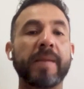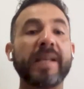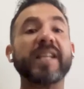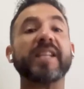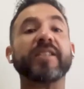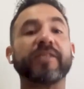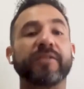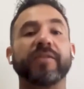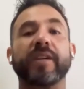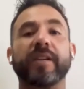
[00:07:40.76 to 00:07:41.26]

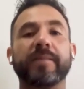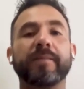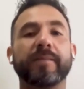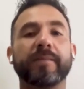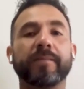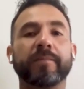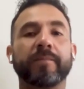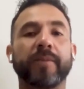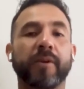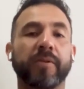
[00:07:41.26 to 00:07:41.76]
ministry
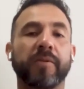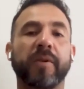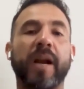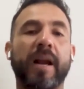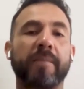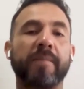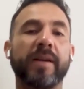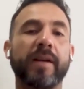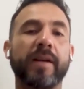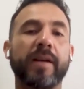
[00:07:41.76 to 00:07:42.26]

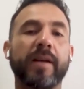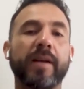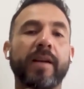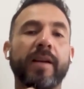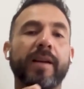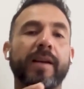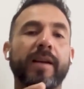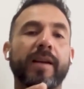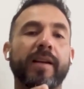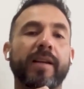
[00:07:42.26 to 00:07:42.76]
program.
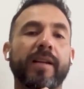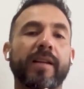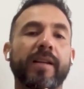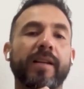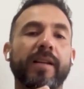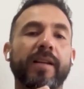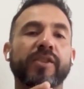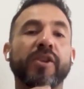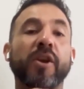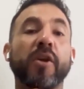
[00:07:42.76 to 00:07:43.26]

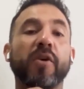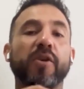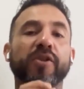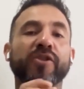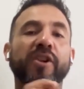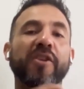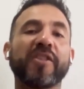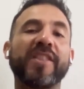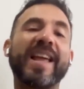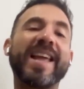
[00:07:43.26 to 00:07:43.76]

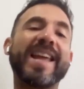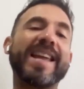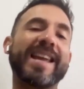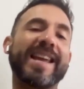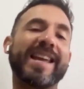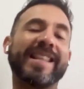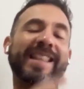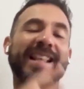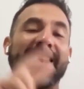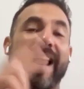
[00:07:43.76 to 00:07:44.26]
So they,
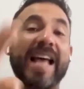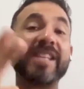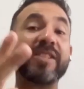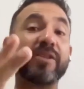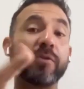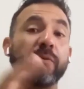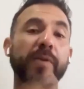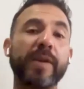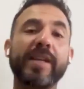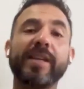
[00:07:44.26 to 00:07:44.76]
in the
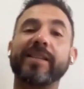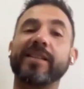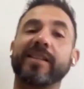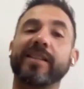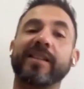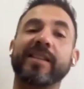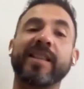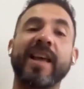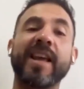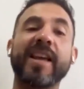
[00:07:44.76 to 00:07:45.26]
last 2 weeks,
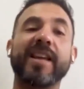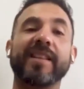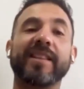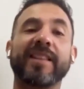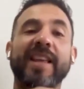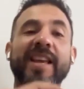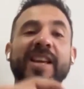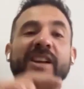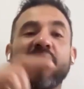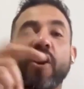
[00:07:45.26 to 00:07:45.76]

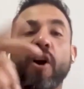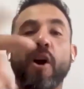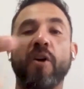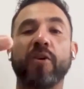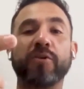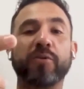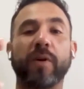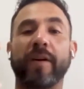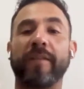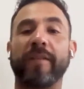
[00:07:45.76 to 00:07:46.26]
they
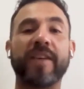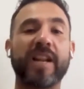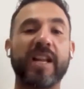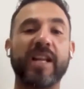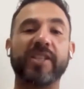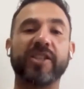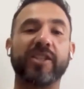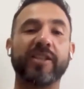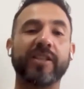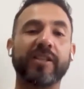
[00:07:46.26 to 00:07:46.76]
go to a
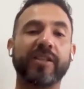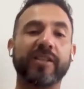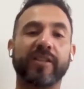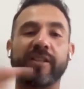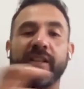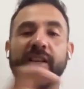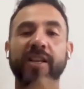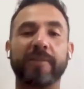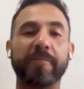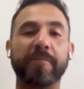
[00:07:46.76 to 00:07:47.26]
village,
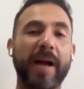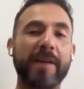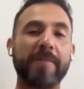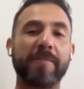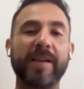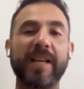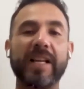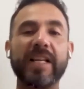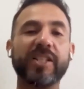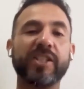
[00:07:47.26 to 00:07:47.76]
nearby
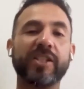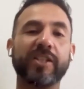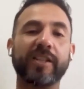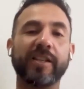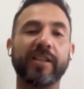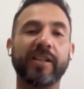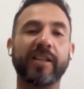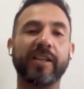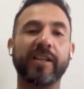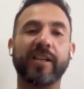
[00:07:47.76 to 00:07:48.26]
village,
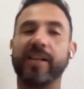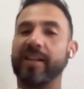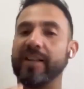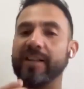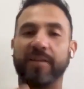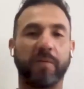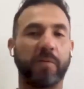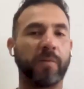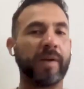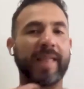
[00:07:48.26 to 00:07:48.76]

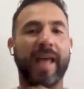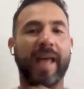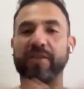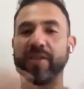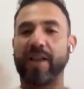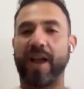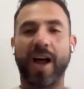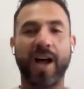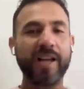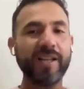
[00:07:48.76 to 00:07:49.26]

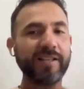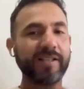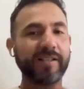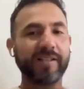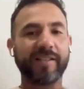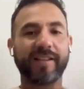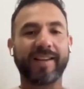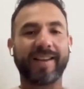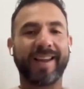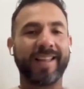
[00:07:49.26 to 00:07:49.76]
without
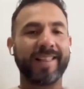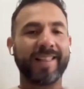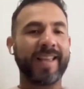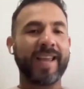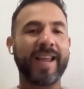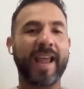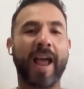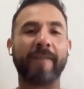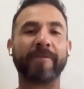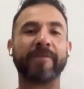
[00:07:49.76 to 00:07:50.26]
us, and
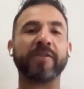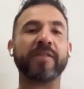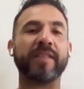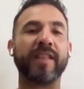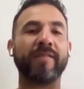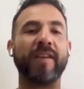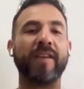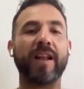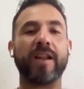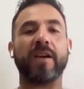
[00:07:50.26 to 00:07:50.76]
they have to
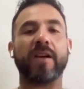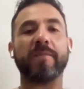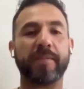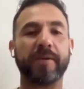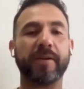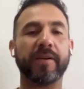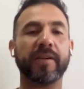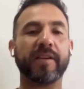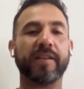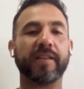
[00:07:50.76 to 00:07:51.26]

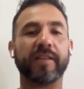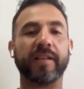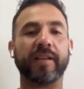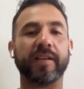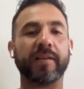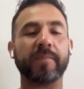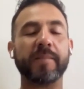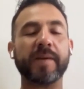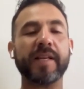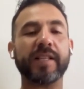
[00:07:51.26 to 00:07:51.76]
develop
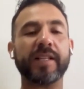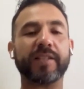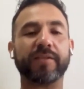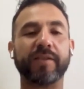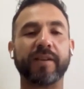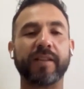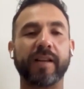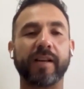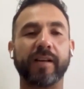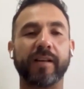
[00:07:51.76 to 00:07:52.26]
their
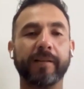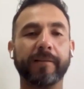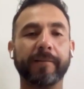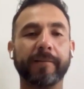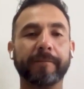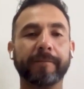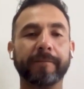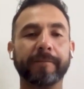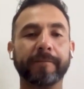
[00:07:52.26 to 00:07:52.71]
ministry there.